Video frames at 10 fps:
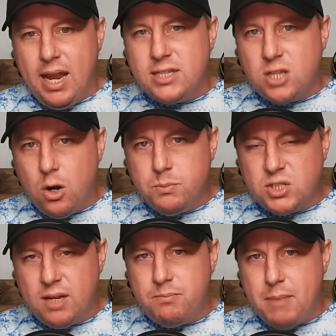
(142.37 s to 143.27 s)
In
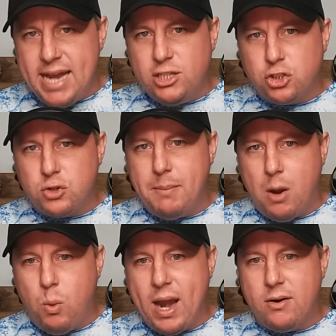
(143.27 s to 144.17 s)
terms of mainstream
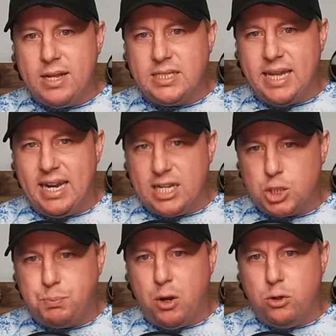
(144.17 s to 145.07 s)
awareness and
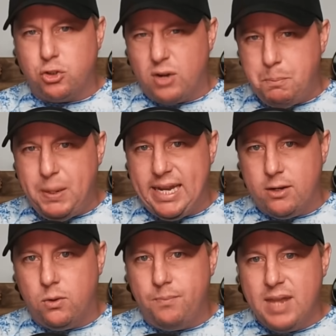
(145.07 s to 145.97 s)
exposure,
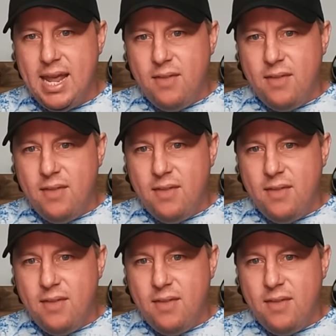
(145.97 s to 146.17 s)
appeal,